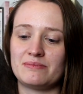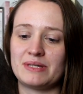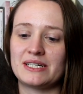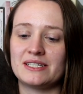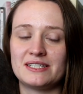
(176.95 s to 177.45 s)

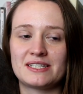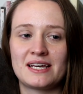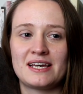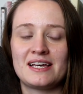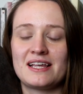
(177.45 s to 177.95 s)
because
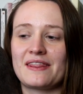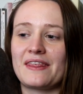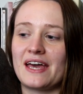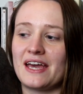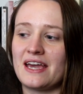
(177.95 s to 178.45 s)

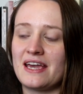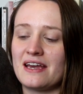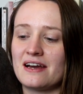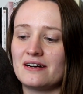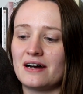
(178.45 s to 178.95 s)

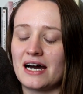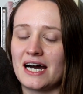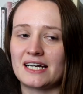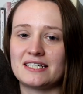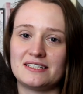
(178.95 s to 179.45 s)
they
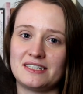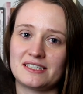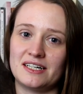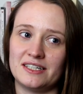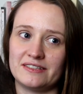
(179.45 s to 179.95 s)
act as these
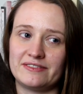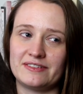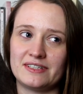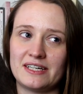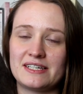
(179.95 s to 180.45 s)
kind of
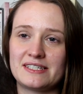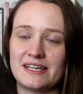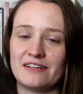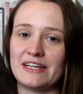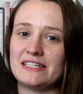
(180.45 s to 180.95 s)

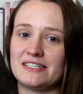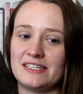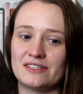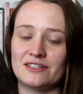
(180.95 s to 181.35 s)
self-entities.